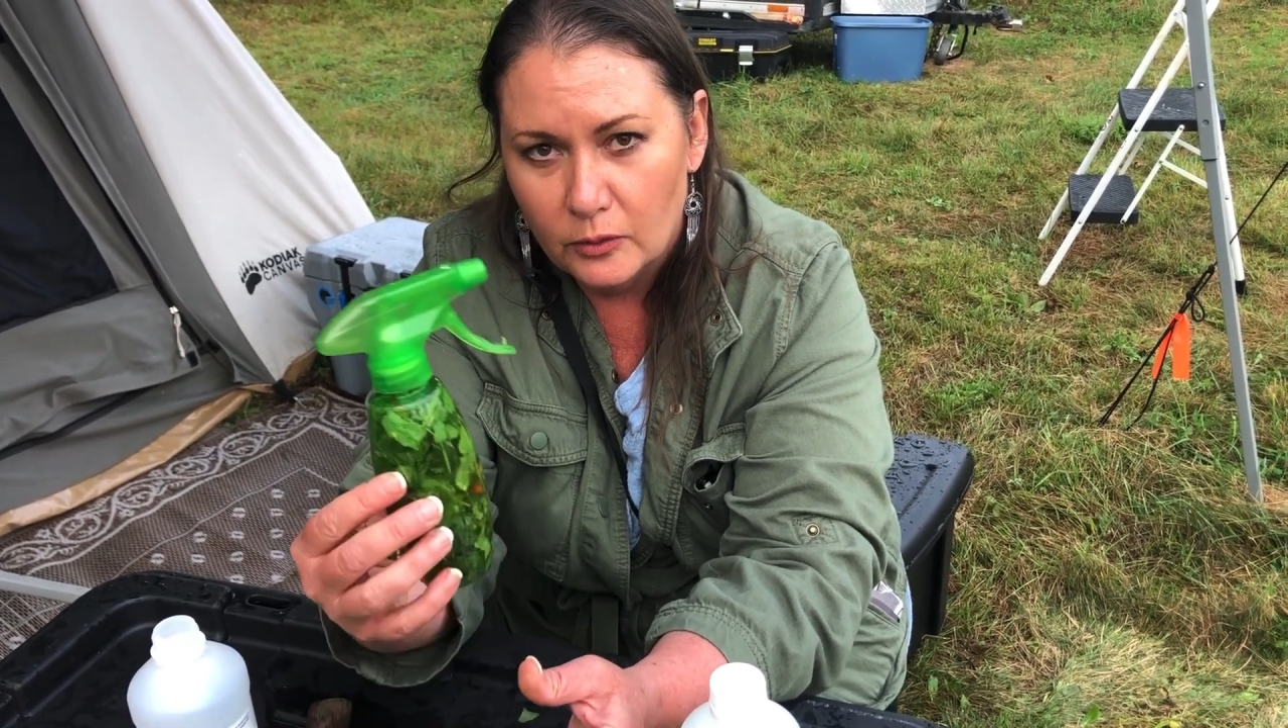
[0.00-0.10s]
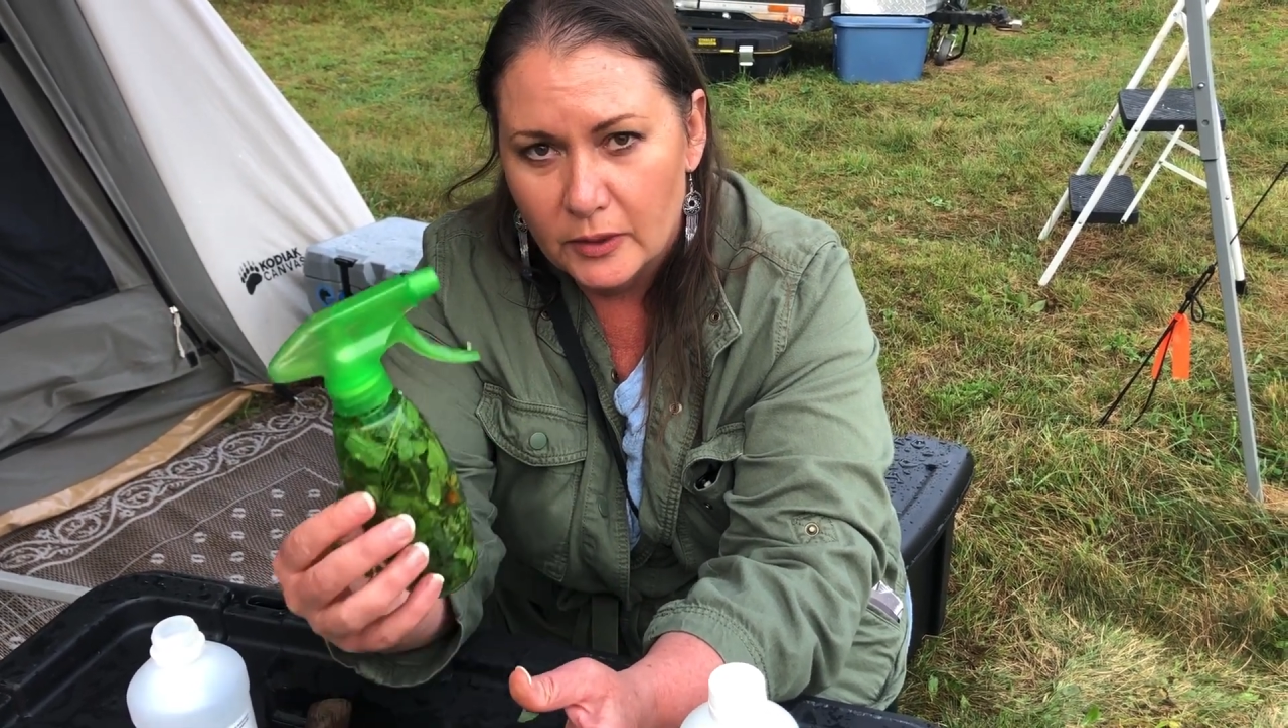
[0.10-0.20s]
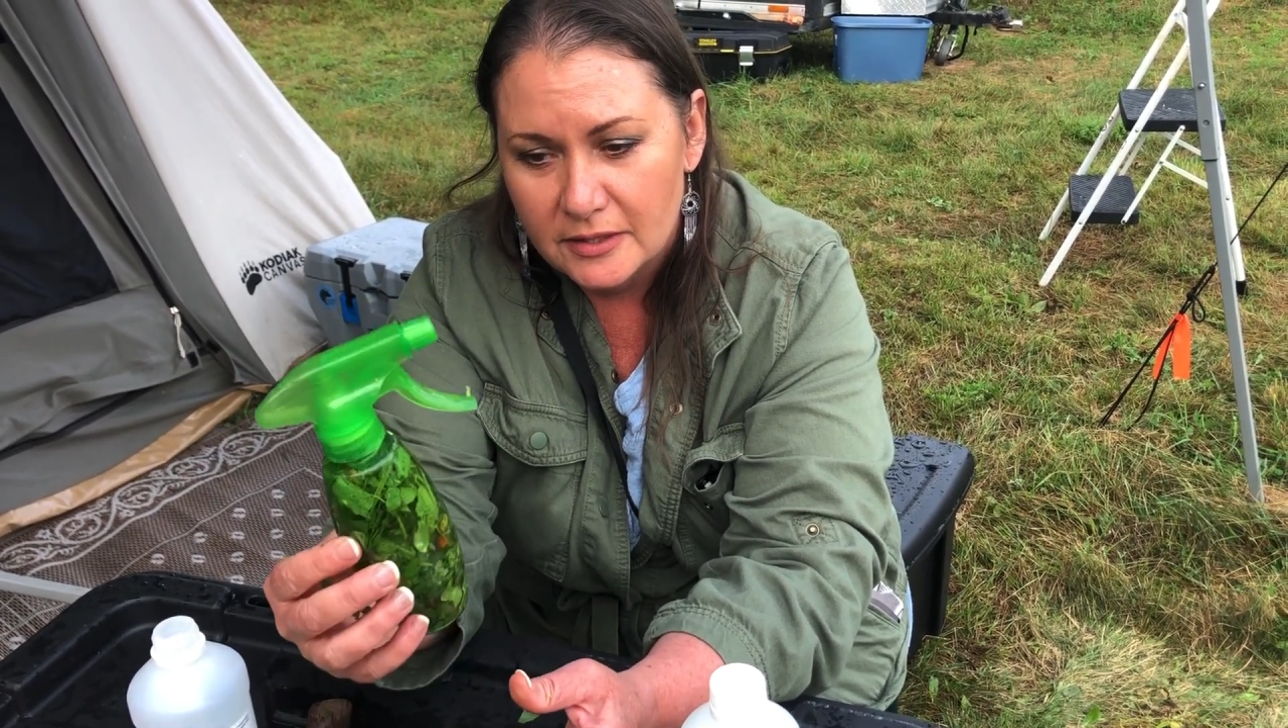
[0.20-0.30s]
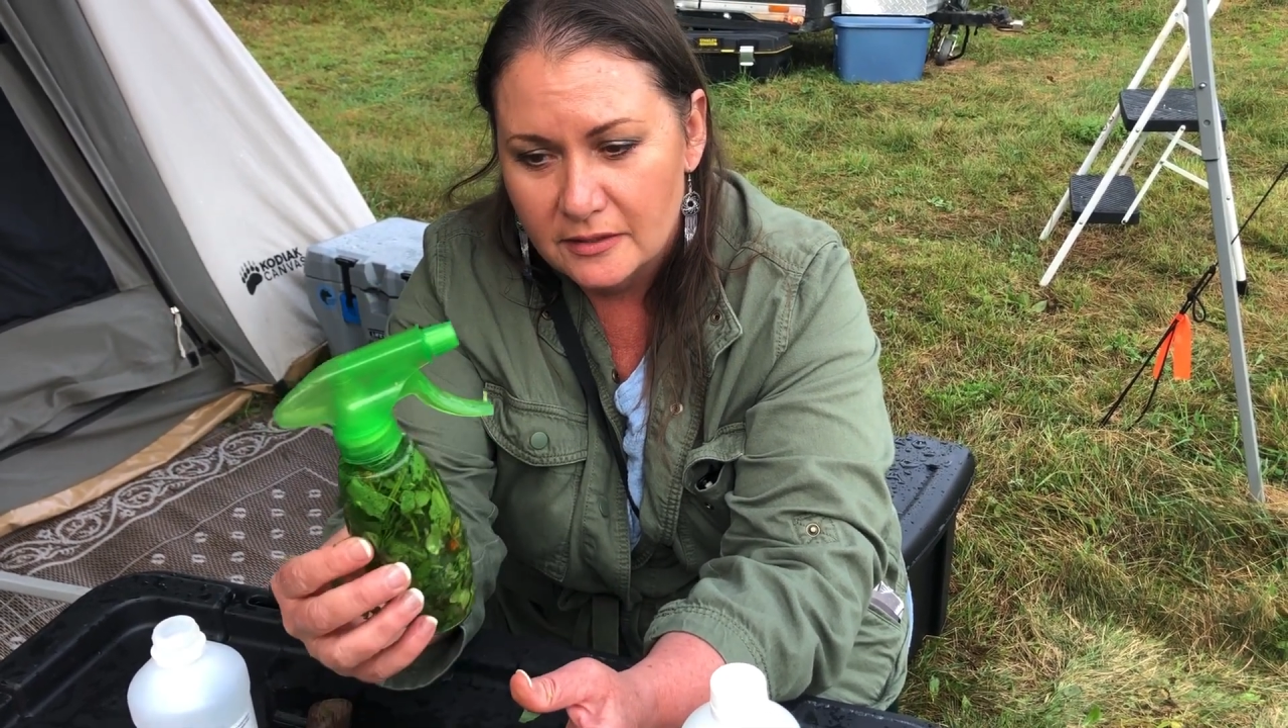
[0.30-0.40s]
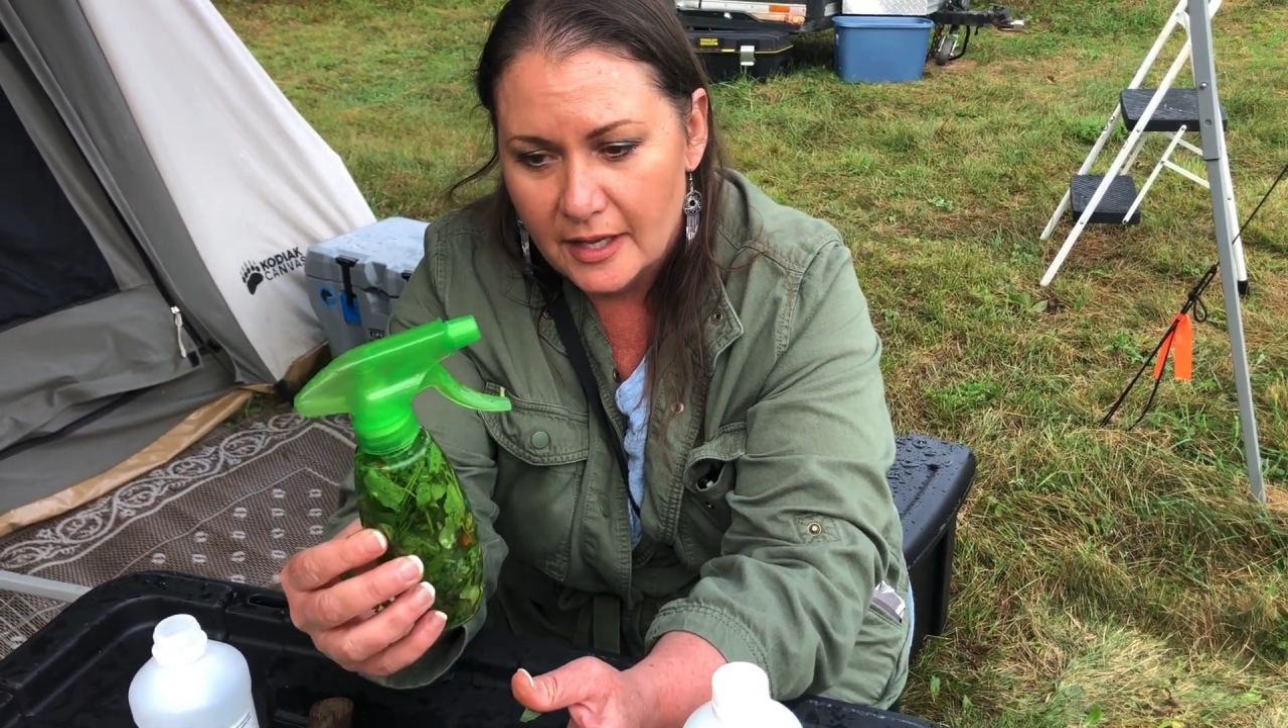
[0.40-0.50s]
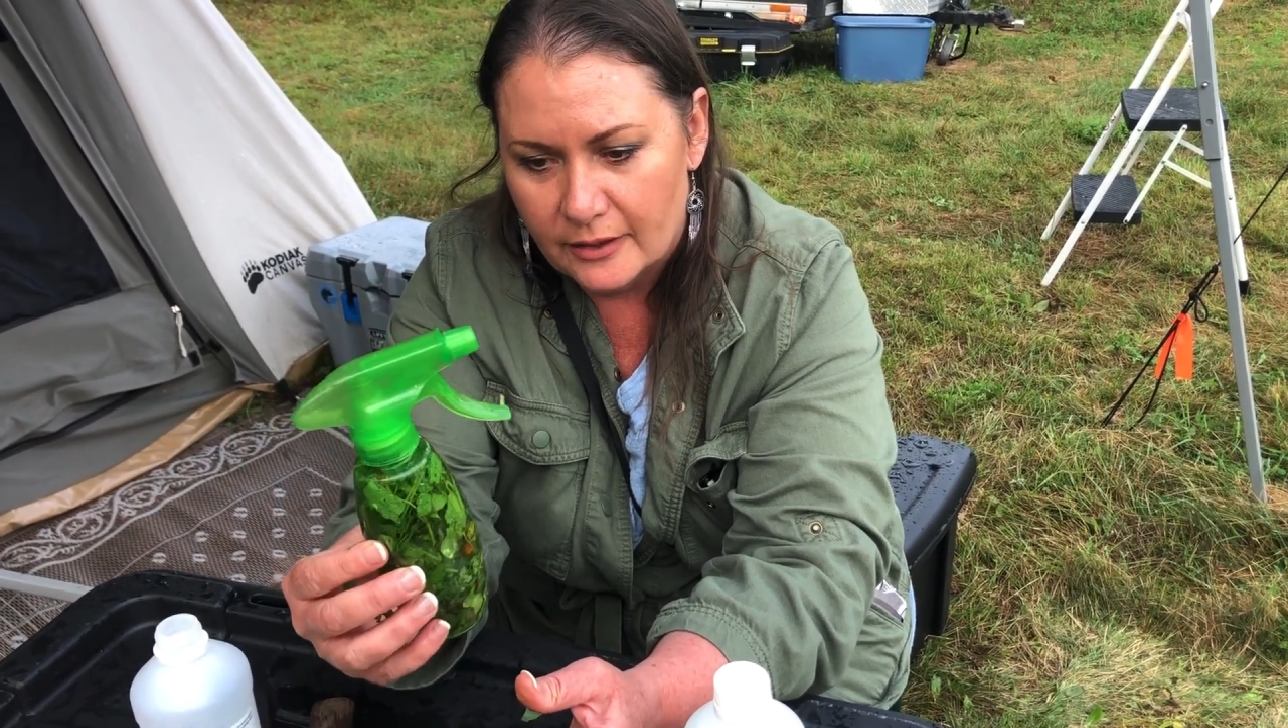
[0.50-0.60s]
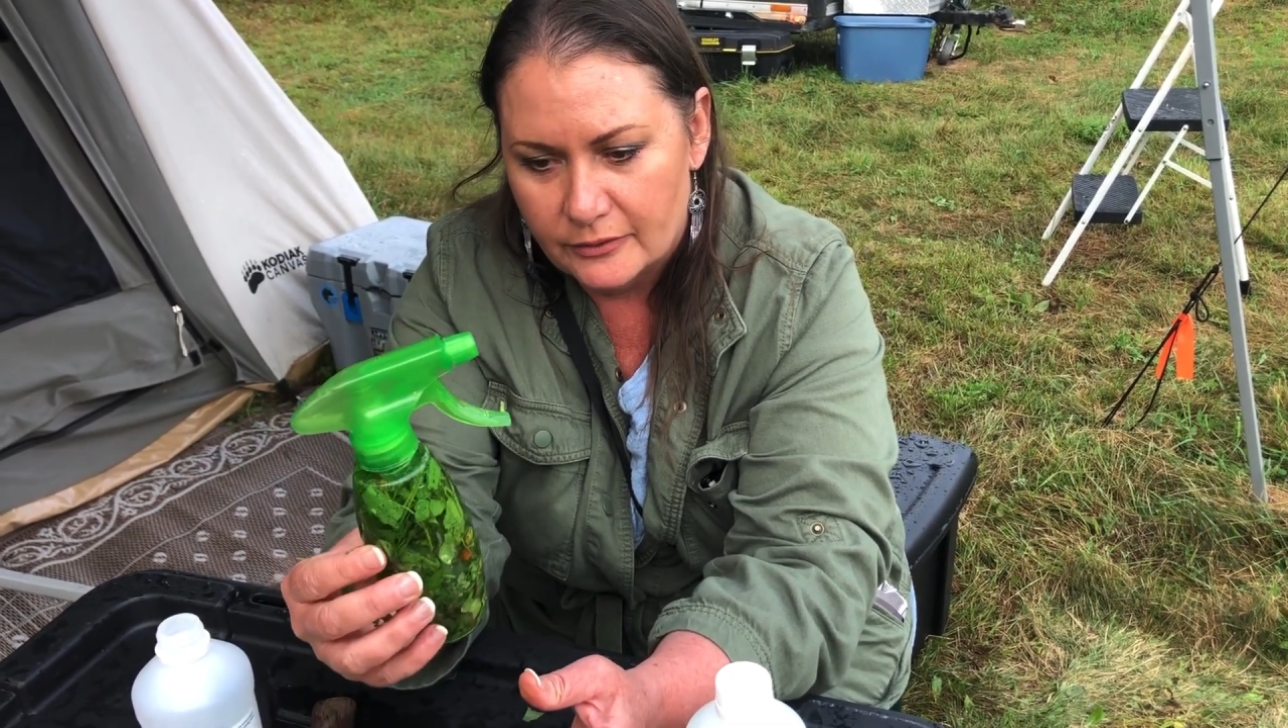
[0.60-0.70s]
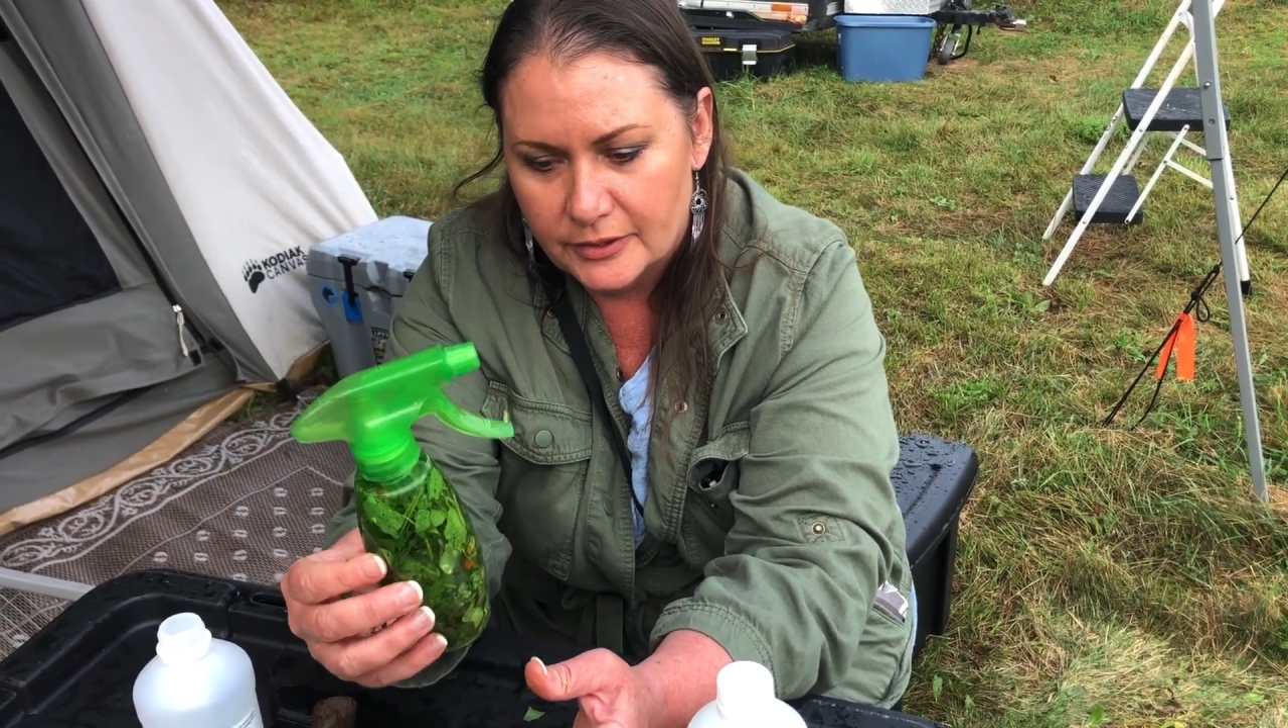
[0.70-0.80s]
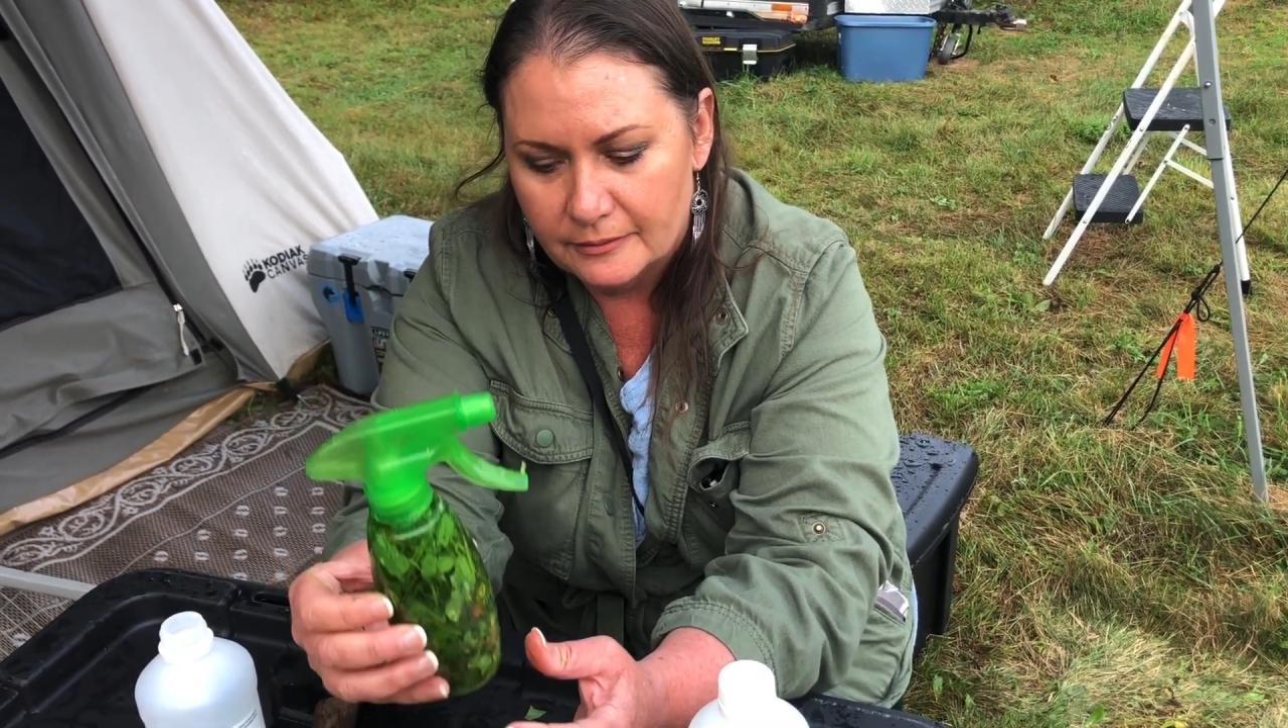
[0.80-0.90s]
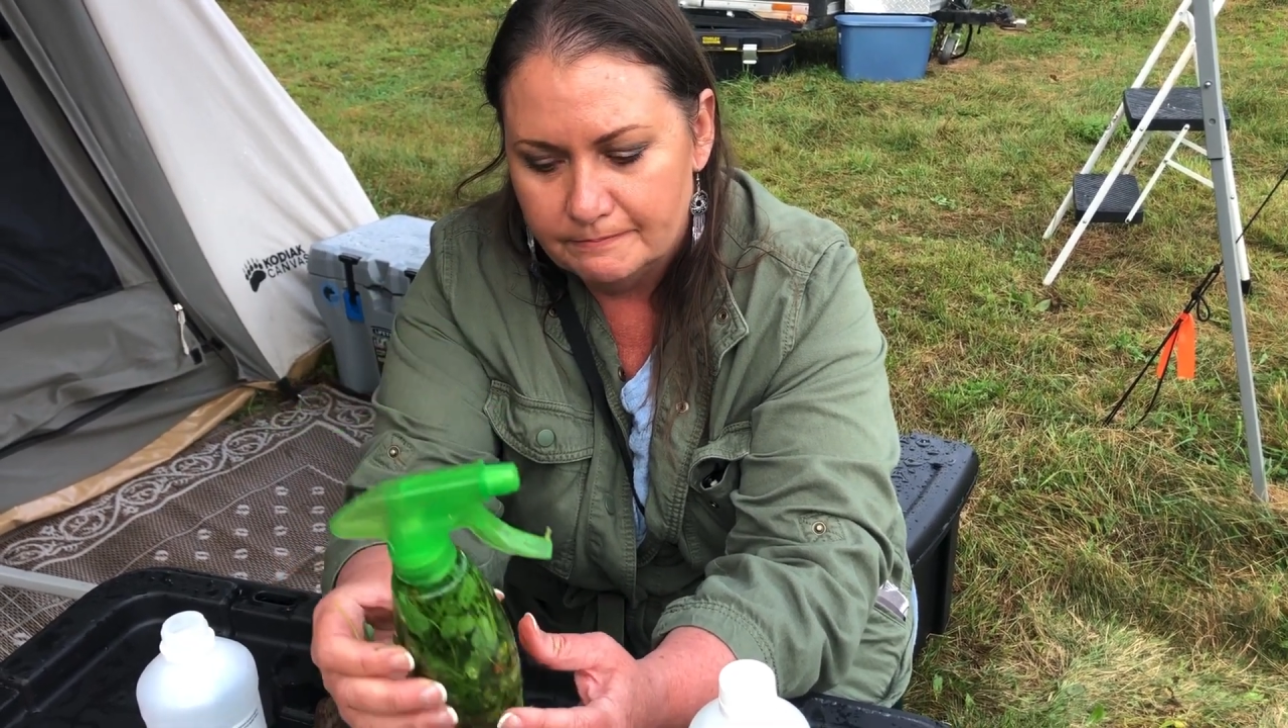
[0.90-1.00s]
what's
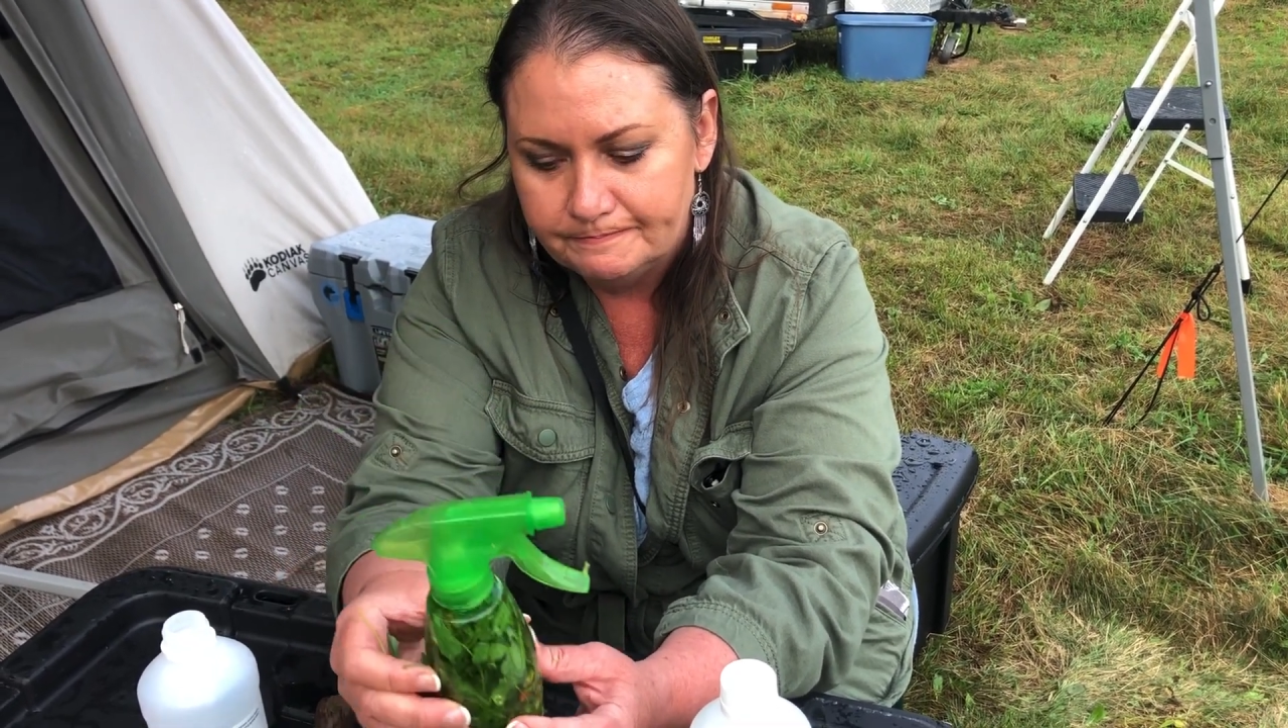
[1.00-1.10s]
left.